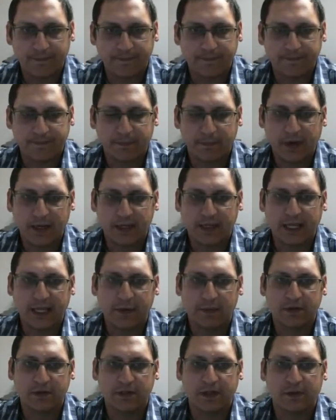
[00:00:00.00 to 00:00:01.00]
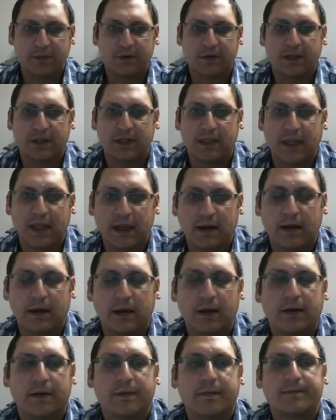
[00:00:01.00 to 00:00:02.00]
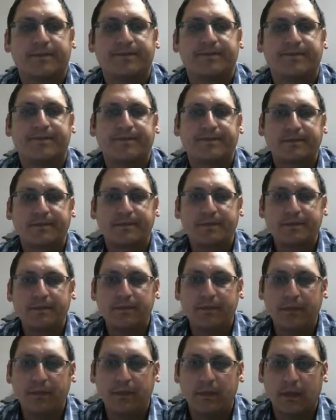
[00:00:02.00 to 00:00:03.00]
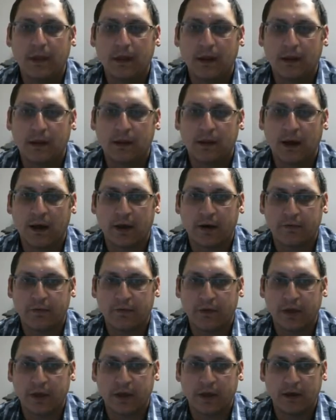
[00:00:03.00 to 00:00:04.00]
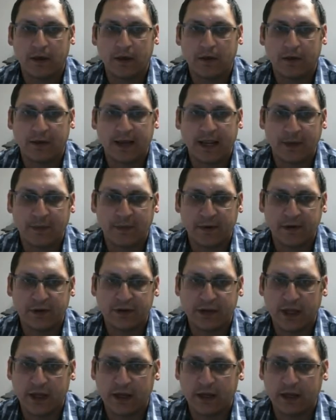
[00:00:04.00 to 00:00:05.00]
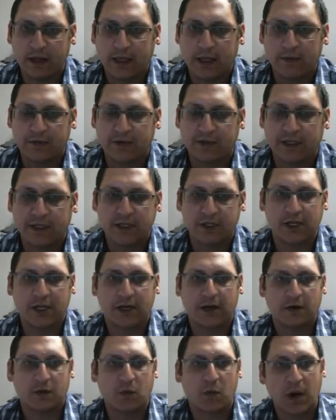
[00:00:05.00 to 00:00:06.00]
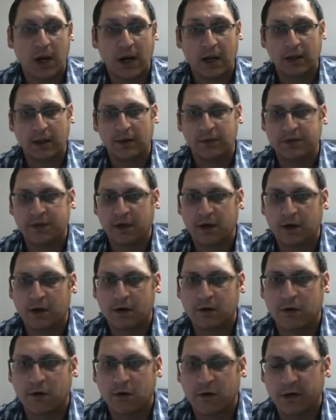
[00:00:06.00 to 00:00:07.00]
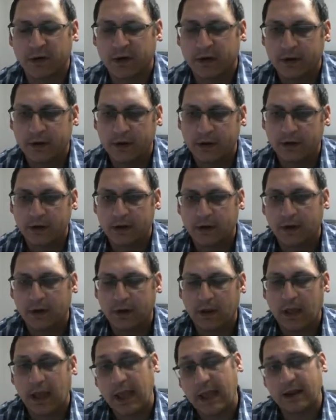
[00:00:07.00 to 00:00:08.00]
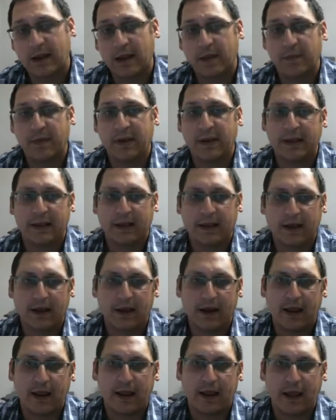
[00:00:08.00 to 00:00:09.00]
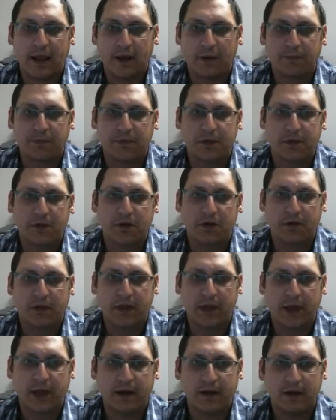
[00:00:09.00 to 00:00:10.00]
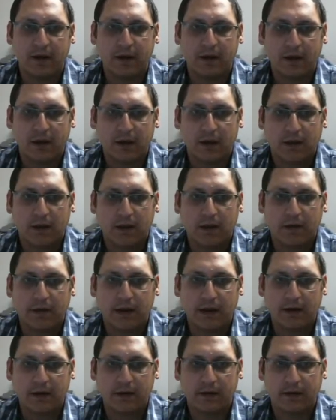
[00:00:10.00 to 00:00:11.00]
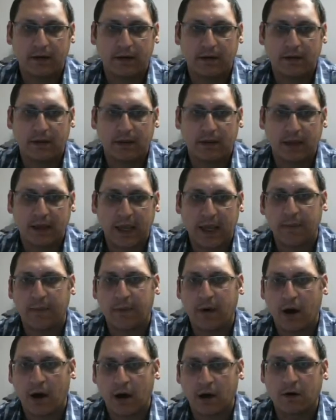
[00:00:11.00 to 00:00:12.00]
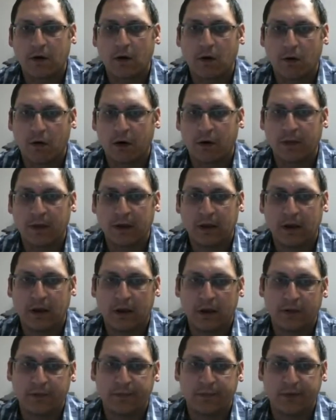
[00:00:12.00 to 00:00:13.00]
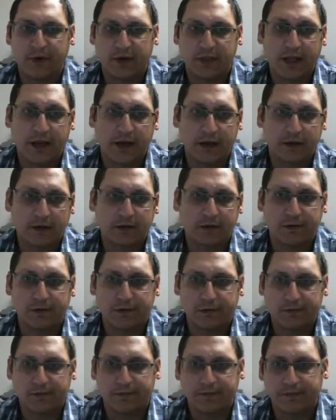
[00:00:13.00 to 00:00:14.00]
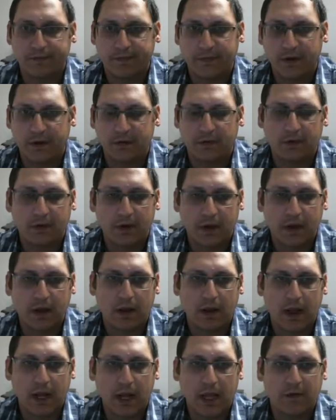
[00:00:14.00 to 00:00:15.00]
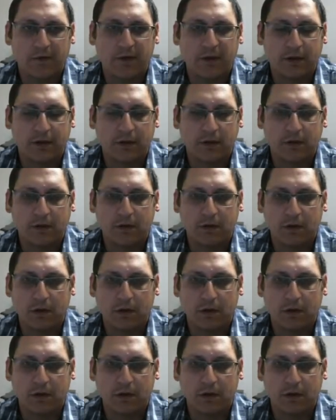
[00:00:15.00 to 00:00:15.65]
my team was able to take a lot of the damage that he was dishing out while I was encored. And I mean, it kind of helped too that they kept encoring me on protect. So, you know, every two